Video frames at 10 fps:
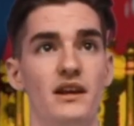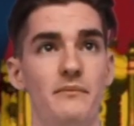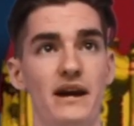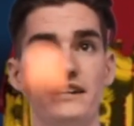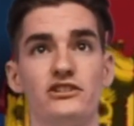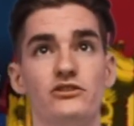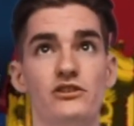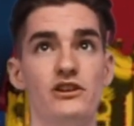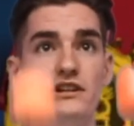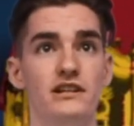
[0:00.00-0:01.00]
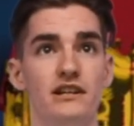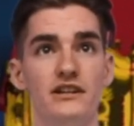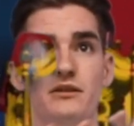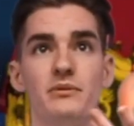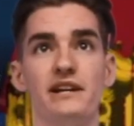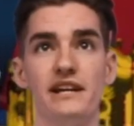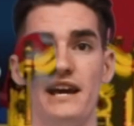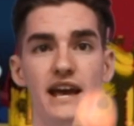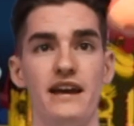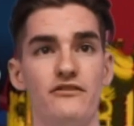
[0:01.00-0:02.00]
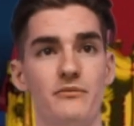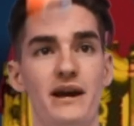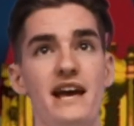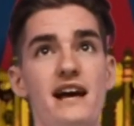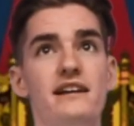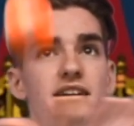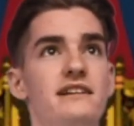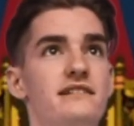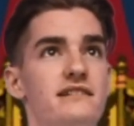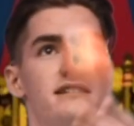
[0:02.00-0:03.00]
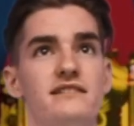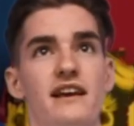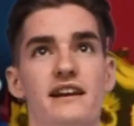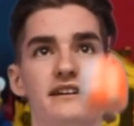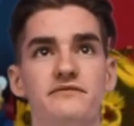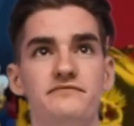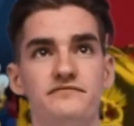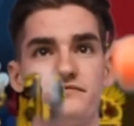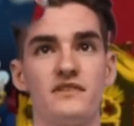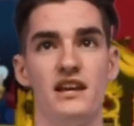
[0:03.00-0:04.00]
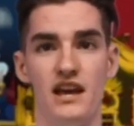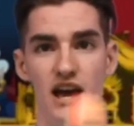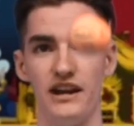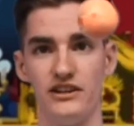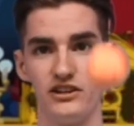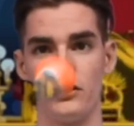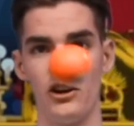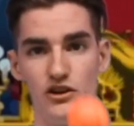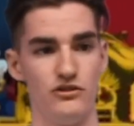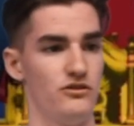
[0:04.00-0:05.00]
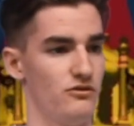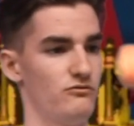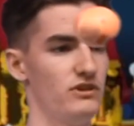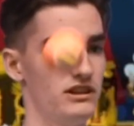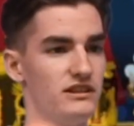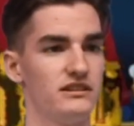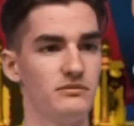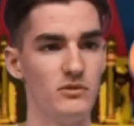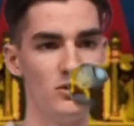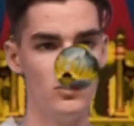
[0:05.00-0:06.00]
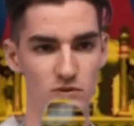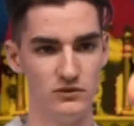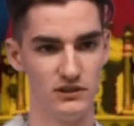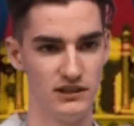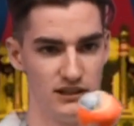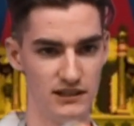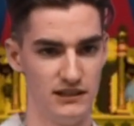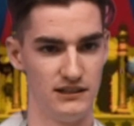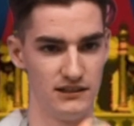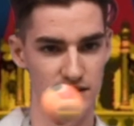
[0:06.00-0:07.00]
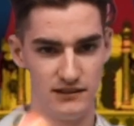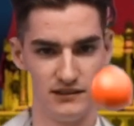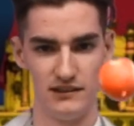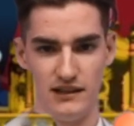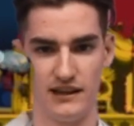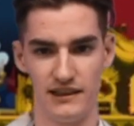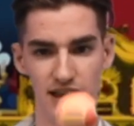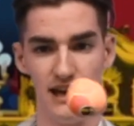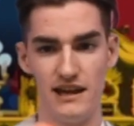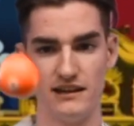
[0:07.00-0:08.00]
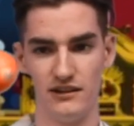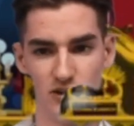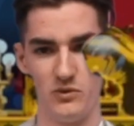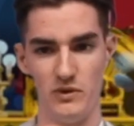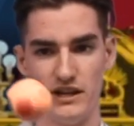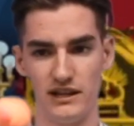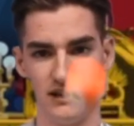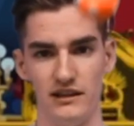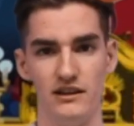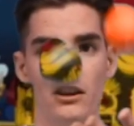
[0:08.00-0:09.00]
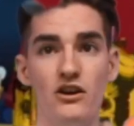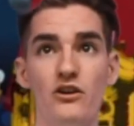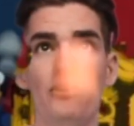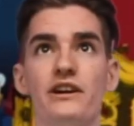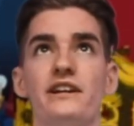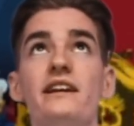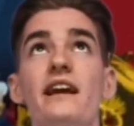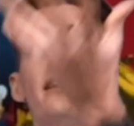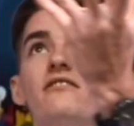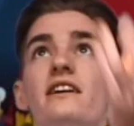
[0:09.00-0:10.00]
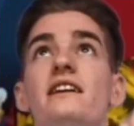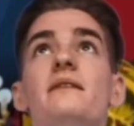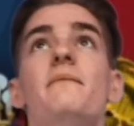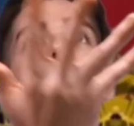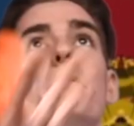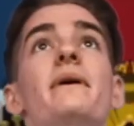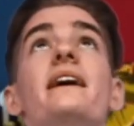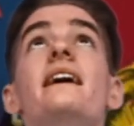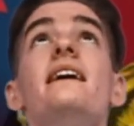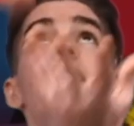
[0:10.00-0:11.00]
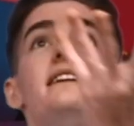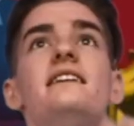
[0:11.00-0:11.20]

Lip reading: Make sure you bring your hand from out into the center, and you can go really small, like that, and quick, or you can get really big.